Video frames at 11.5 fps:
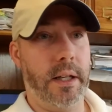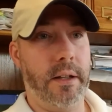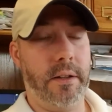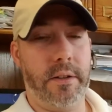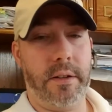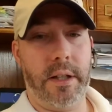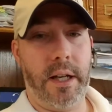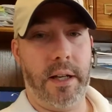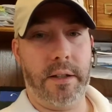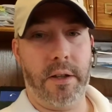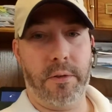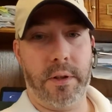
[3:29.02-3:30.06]
because
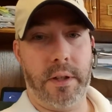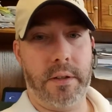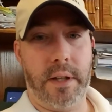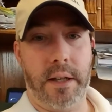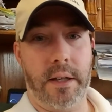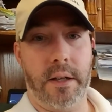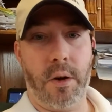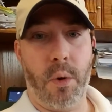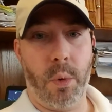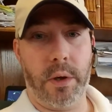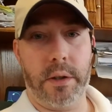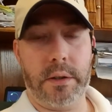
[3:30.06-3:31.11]
God knows they'd take you to
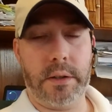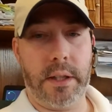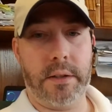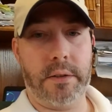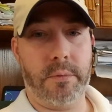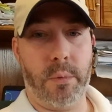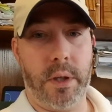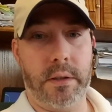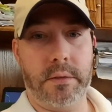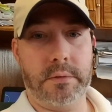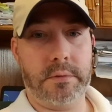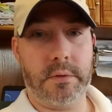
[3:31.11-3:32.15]
court and want
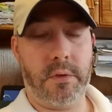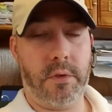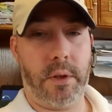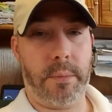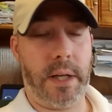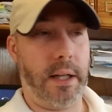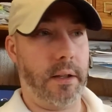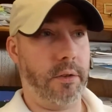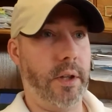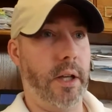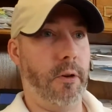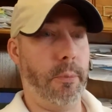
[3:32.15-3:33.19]
some kind of
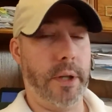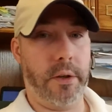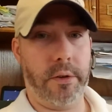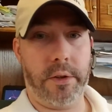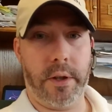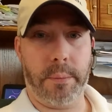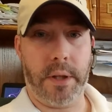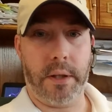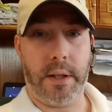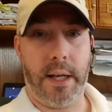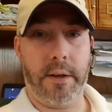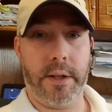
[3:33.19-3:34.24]
settlement or
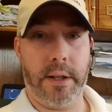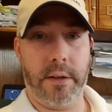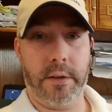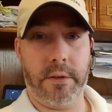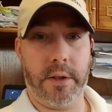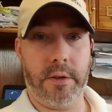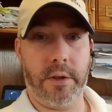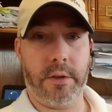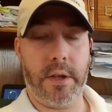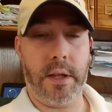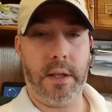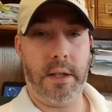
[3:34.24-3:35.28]
something. Nowadays,
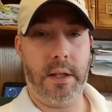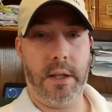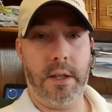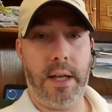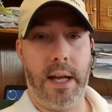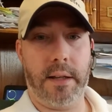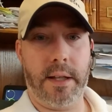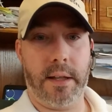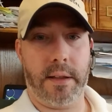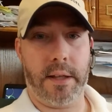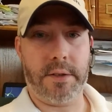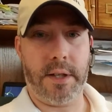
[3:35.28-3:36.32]
you can't
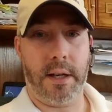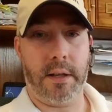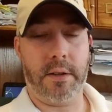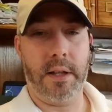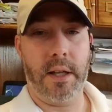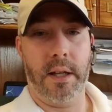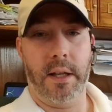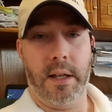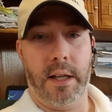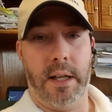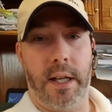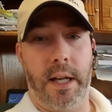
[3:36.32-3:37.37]
take that chance.
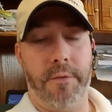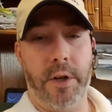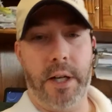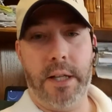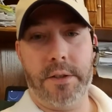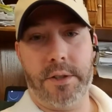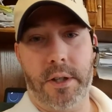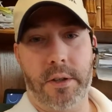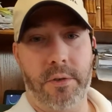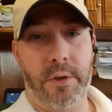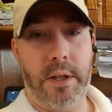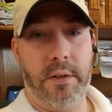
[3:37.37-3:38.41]
And for
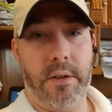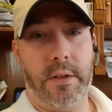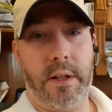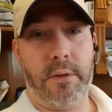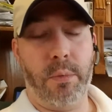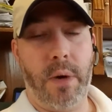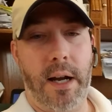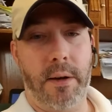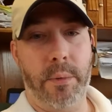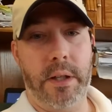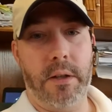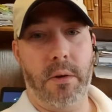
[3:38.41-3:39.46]
insurance reasons, that's why
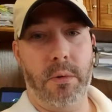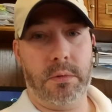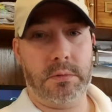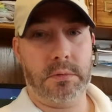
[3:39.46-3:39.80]
we don't